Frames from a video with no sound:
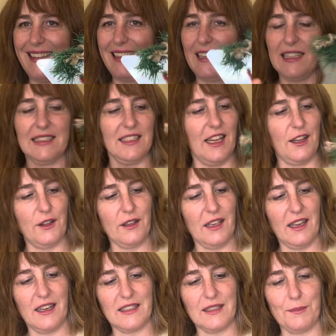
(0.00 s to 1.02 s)
It's not
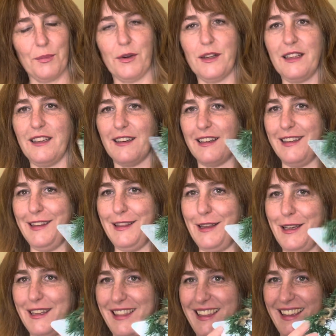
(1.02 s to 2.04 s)
looking as pretty in
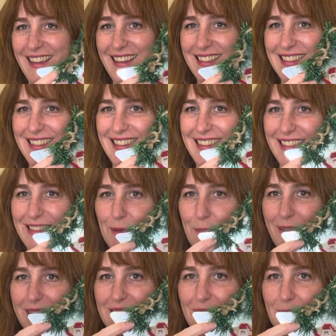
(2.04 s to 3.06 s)
the thing as it does in
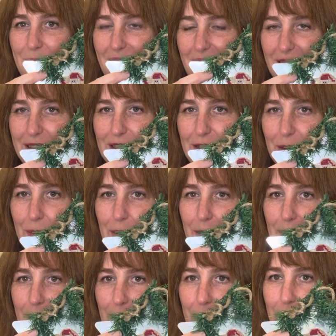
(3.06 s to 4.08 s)
person, but it looks super
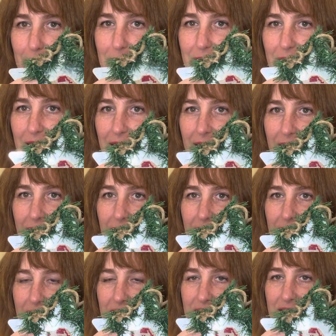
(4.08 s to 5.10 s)
cute in person. And
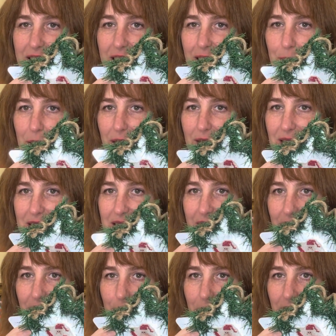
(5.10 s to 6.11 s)
I just cut them out and
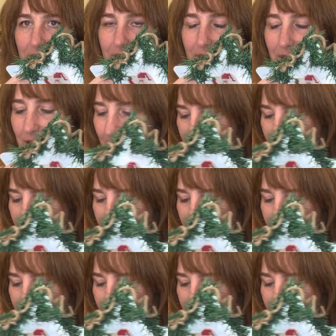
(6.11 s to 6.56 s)
stuck them on here